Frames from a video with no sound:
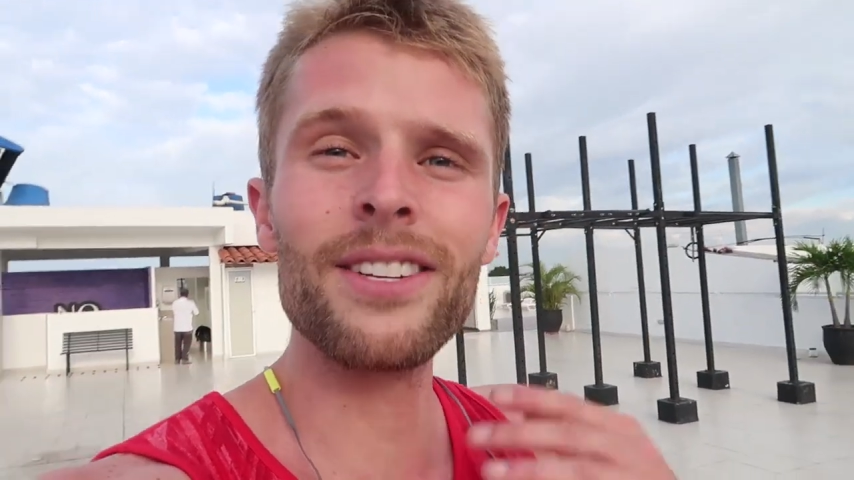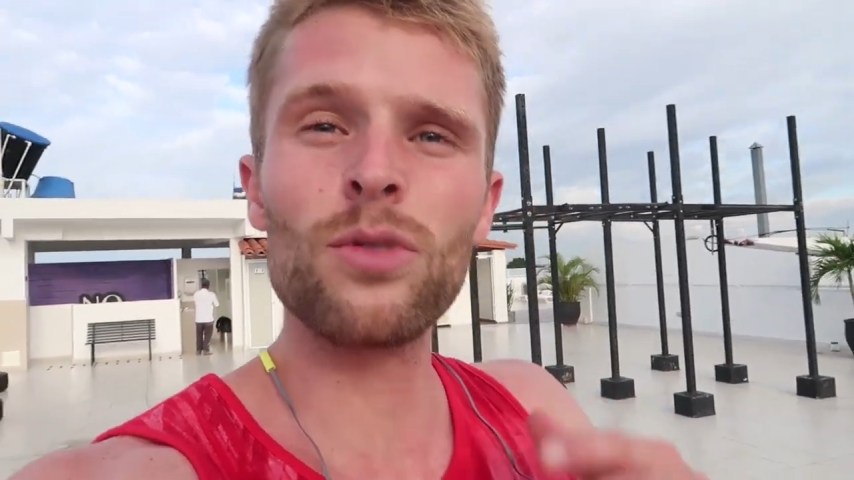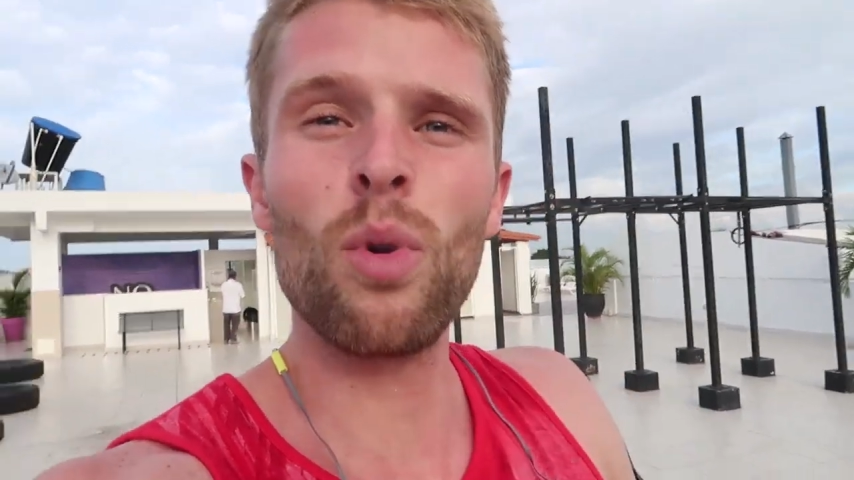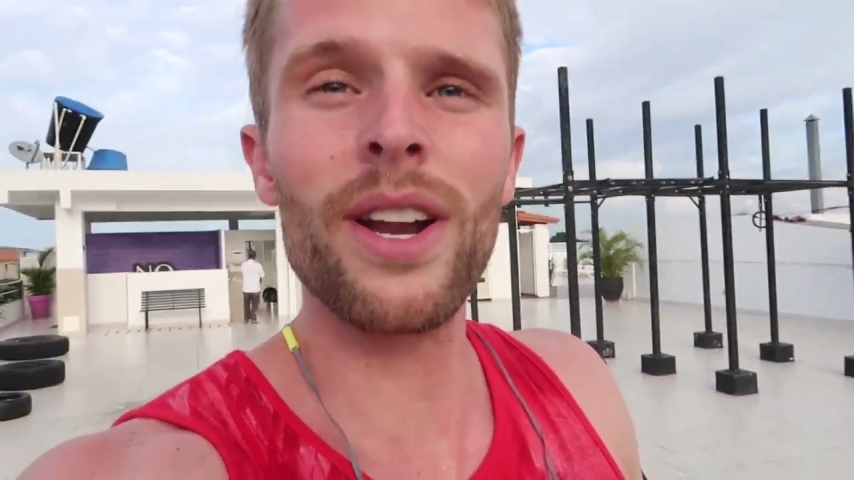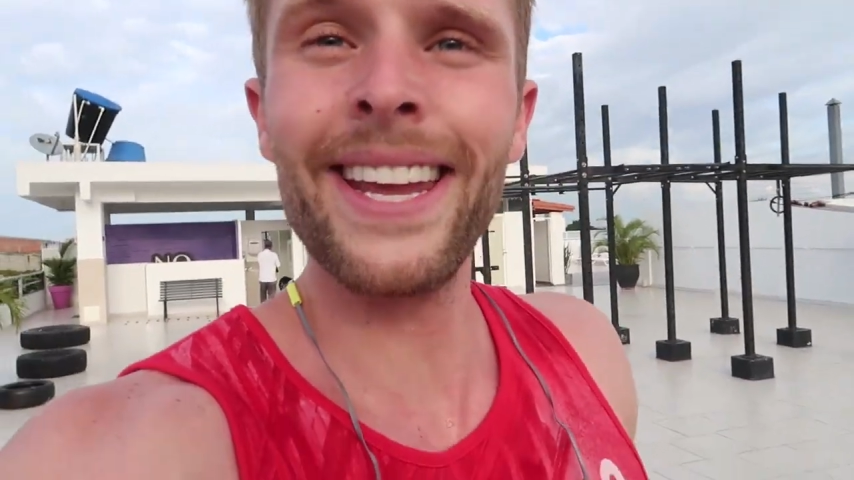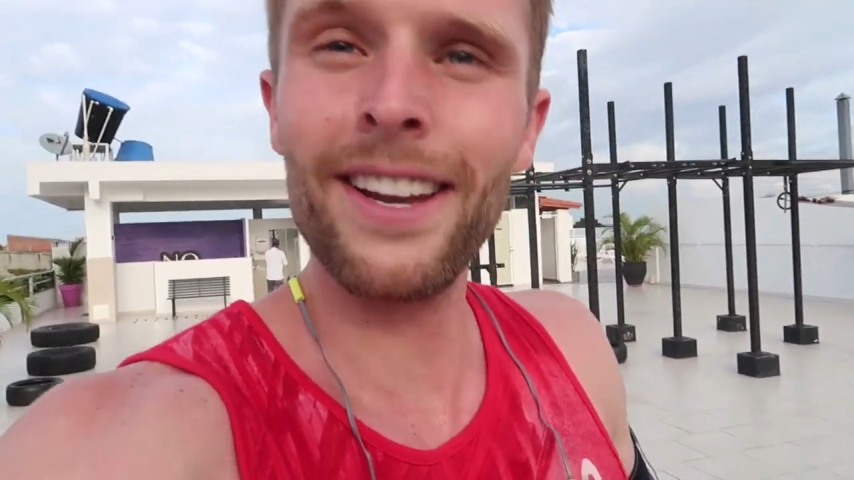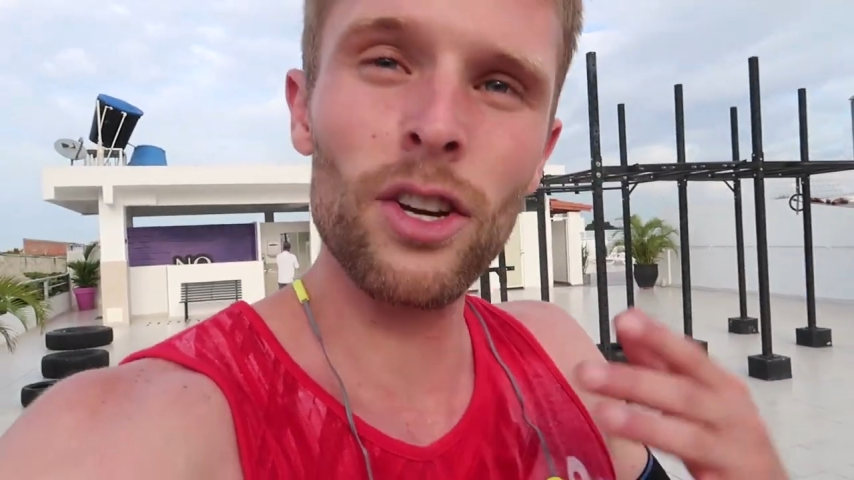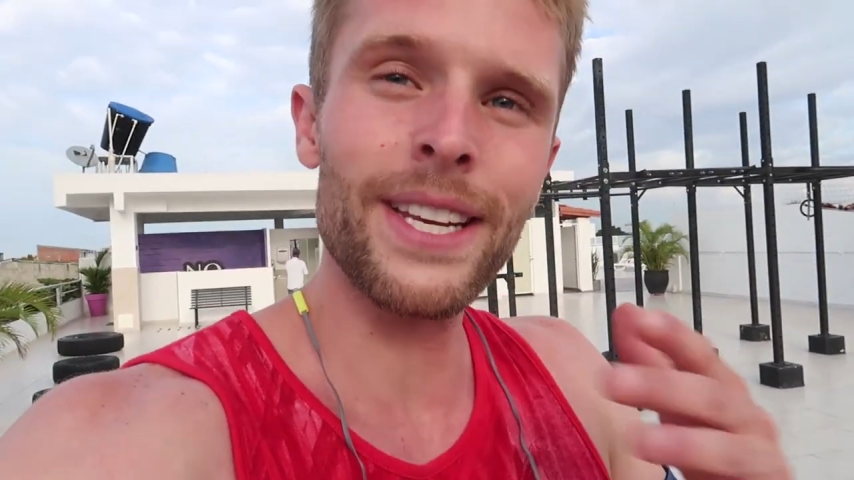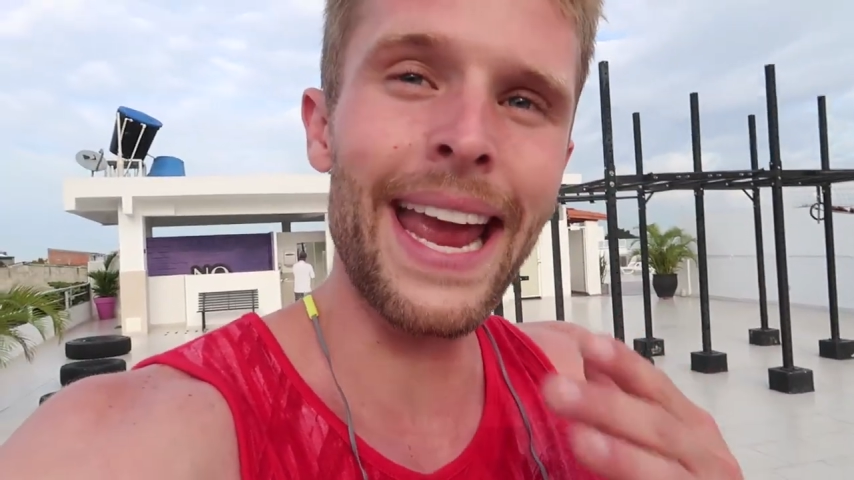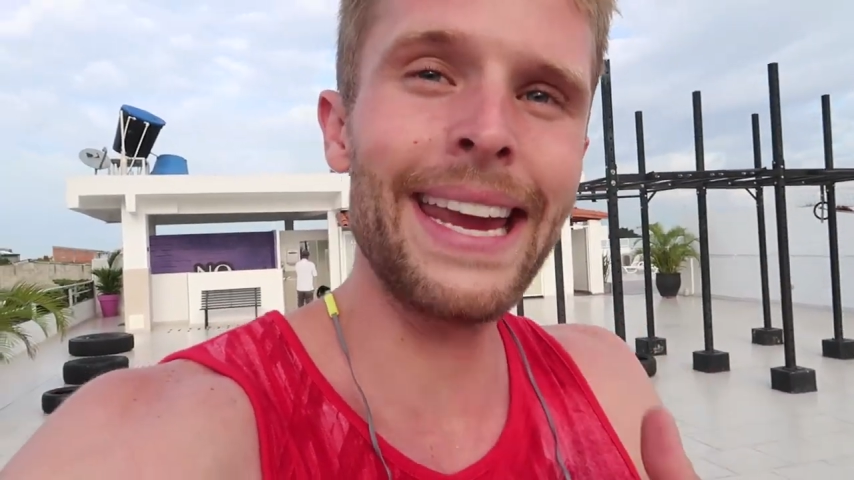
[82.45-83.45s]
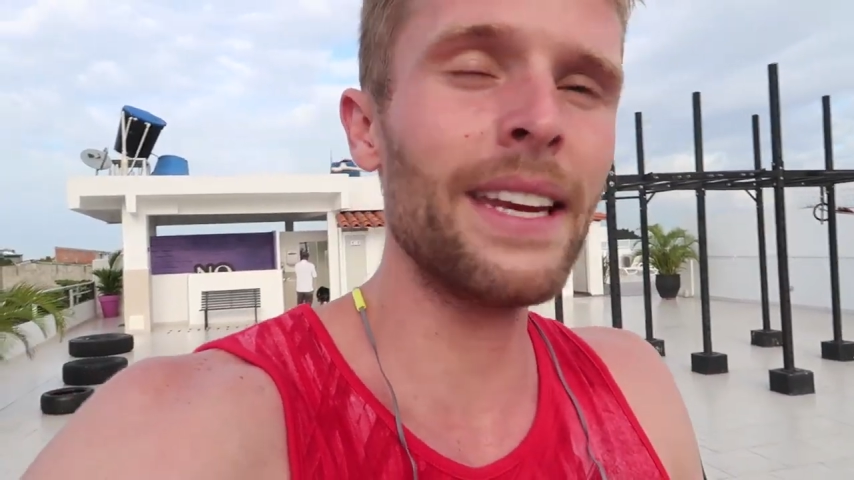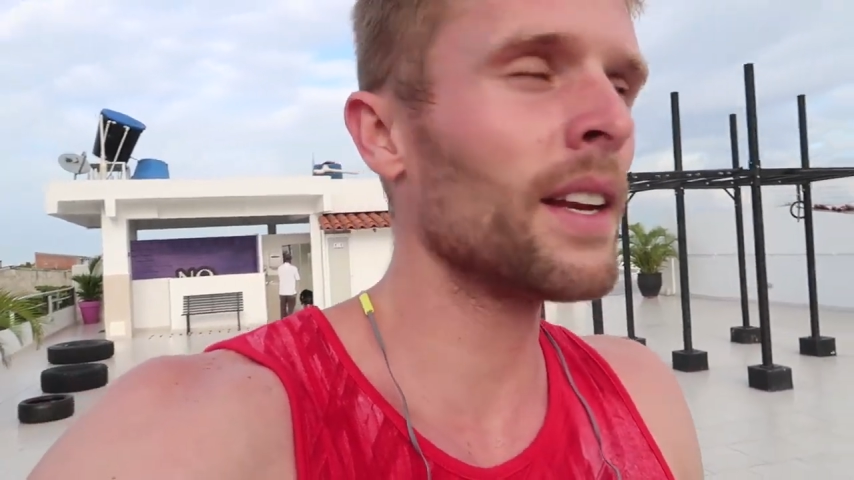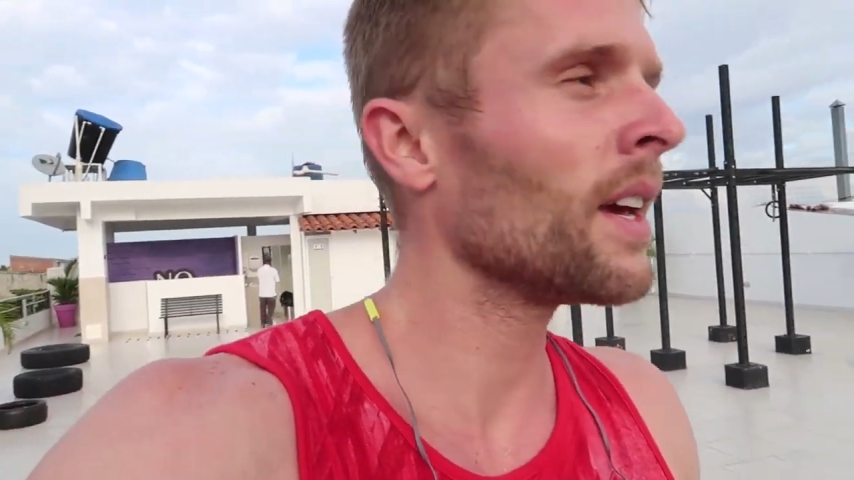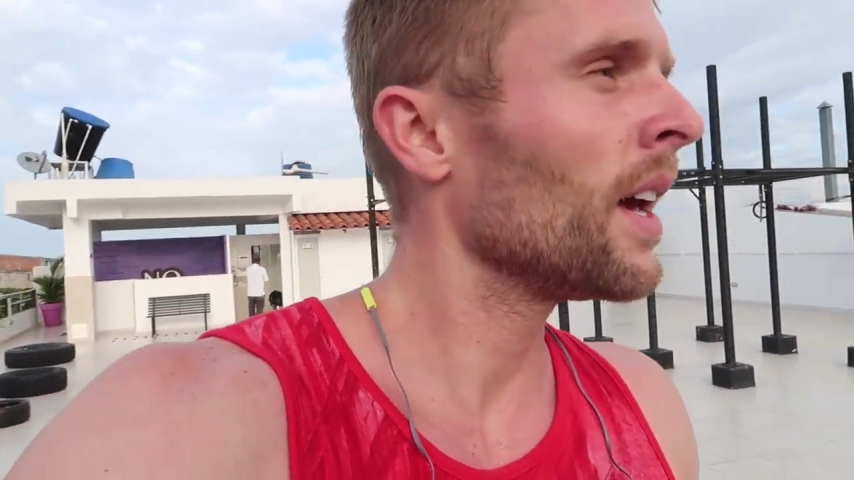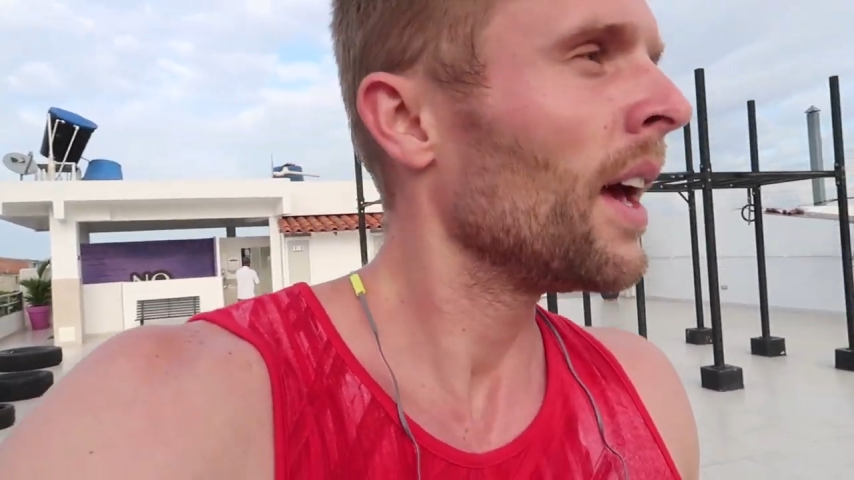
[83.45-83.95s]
I just wanna entertain.